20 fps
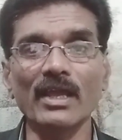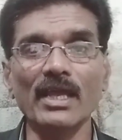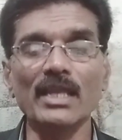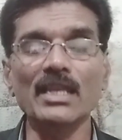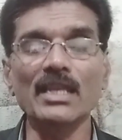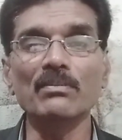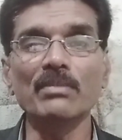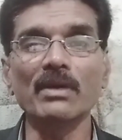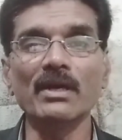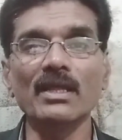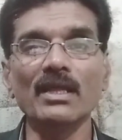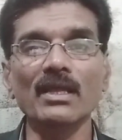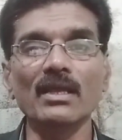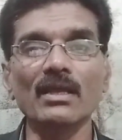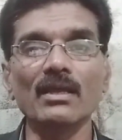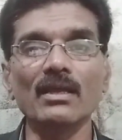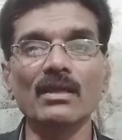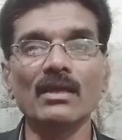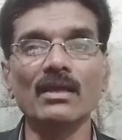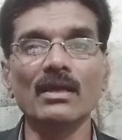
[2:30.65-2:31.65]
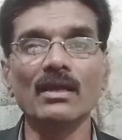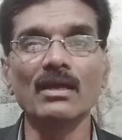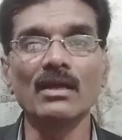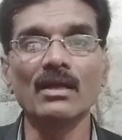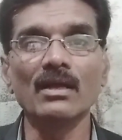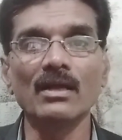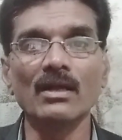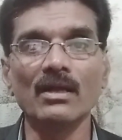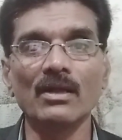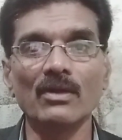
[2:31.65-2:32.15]
anybody
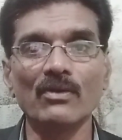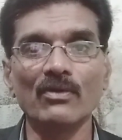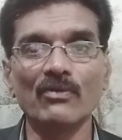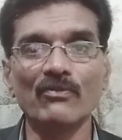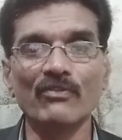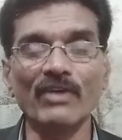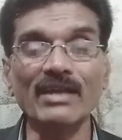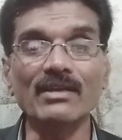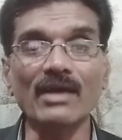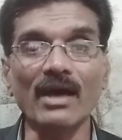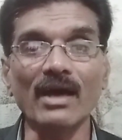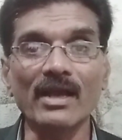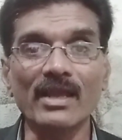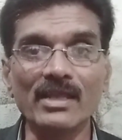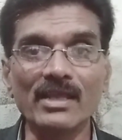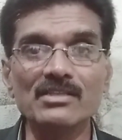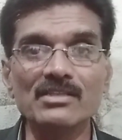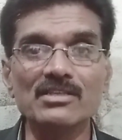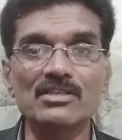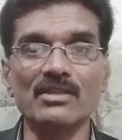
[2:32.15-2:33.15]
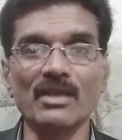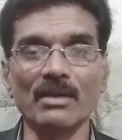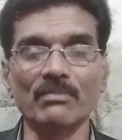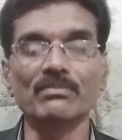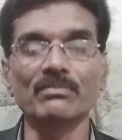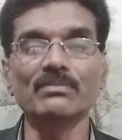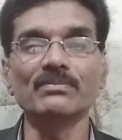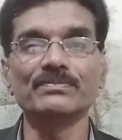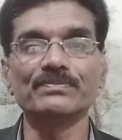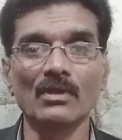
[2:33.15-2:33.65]
went against them,